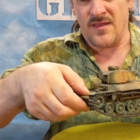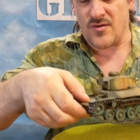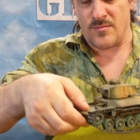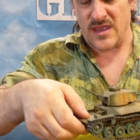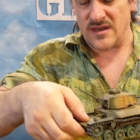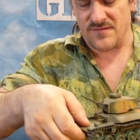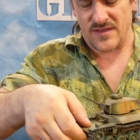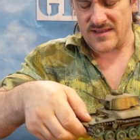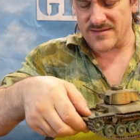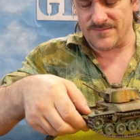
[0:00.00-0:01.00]
They're made of
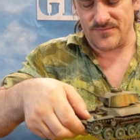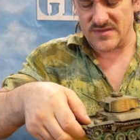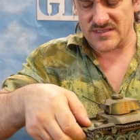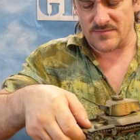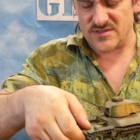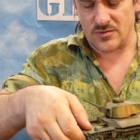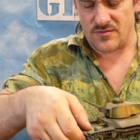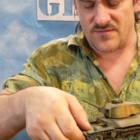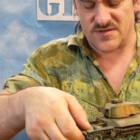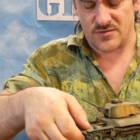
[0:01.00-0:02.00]
like some sort
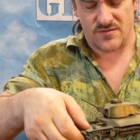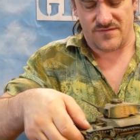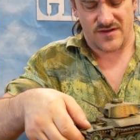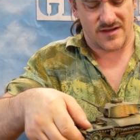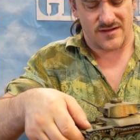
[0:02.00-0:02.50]
of